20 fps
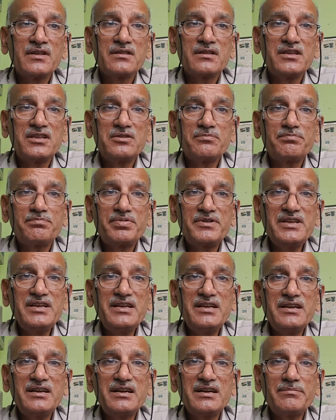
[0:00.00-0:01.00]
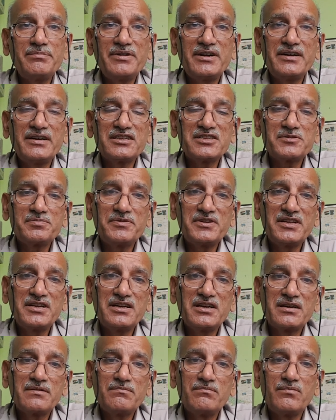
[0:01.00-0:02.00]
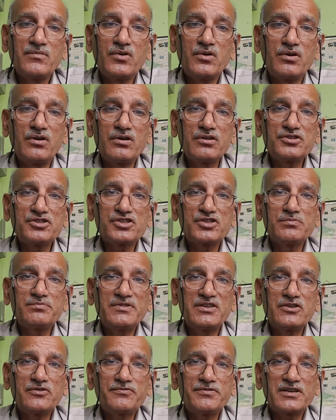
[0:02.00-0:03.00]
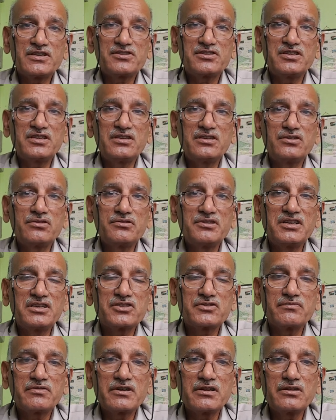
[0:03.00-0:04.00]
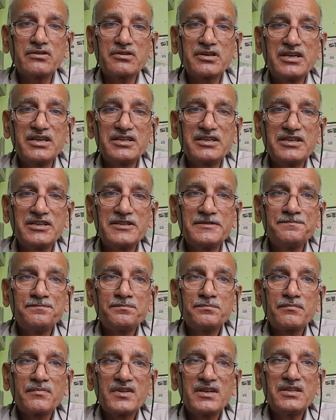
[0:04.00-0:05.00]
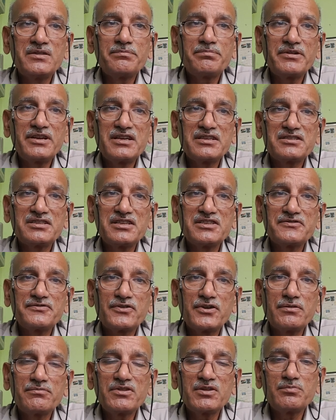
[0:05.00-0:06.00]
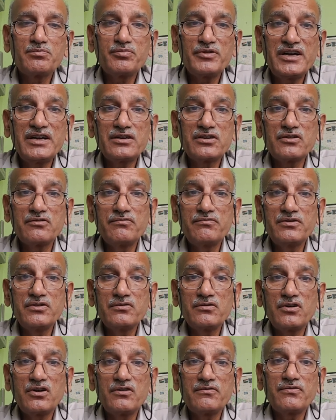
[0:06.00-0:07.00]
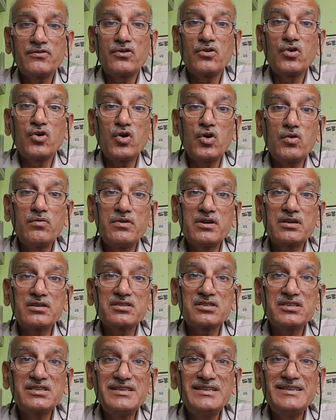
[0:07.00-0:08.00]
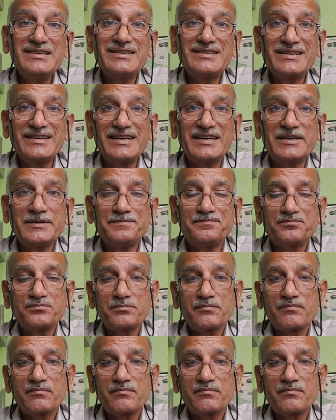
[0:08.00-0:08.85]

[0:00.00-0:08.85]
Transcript: in pre-independence period, most manufacturing units were located in places from the point of view of overseas trade,